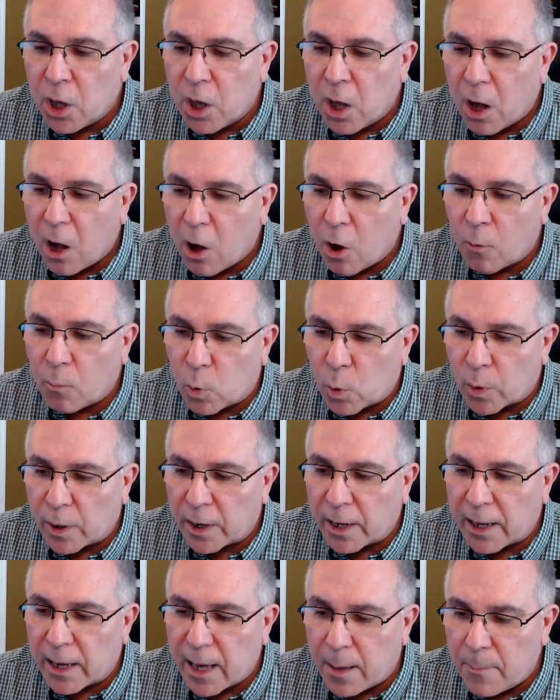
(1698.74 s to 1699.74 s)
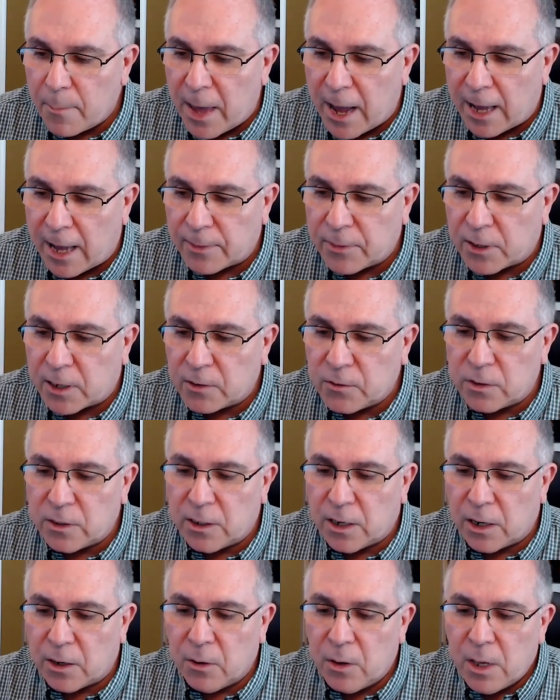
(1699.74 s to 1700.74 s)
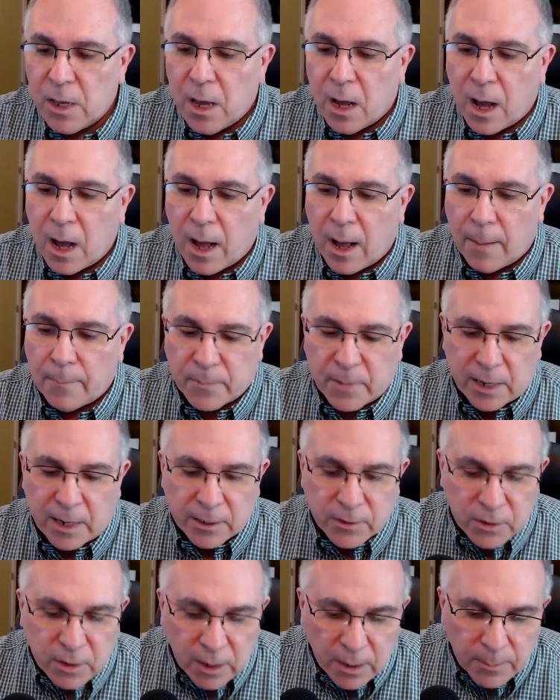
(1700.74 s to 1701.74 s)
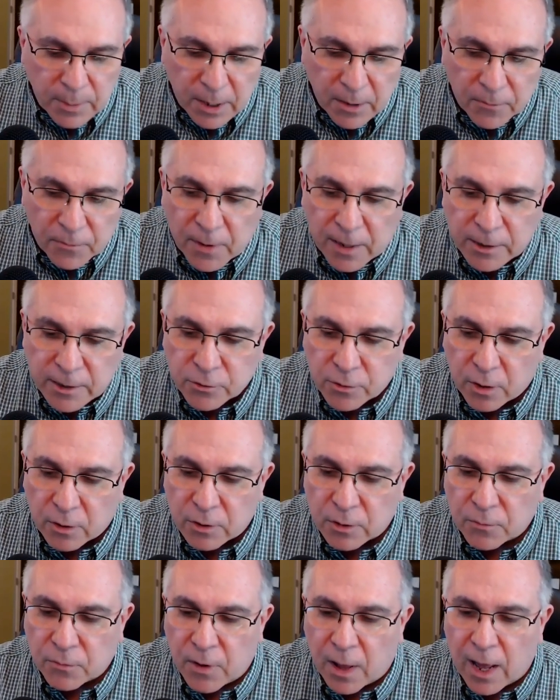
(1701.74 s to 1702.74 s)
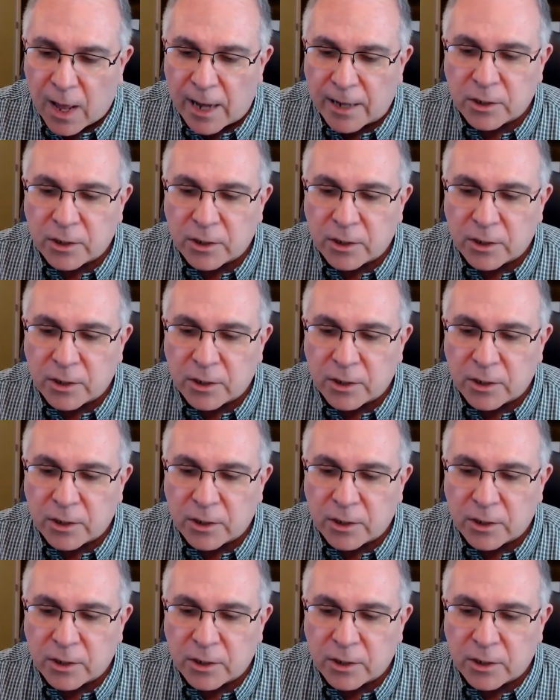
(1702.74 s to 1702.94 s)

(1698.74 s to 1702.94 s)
all morning about this. It's going to be a fun drone to fly.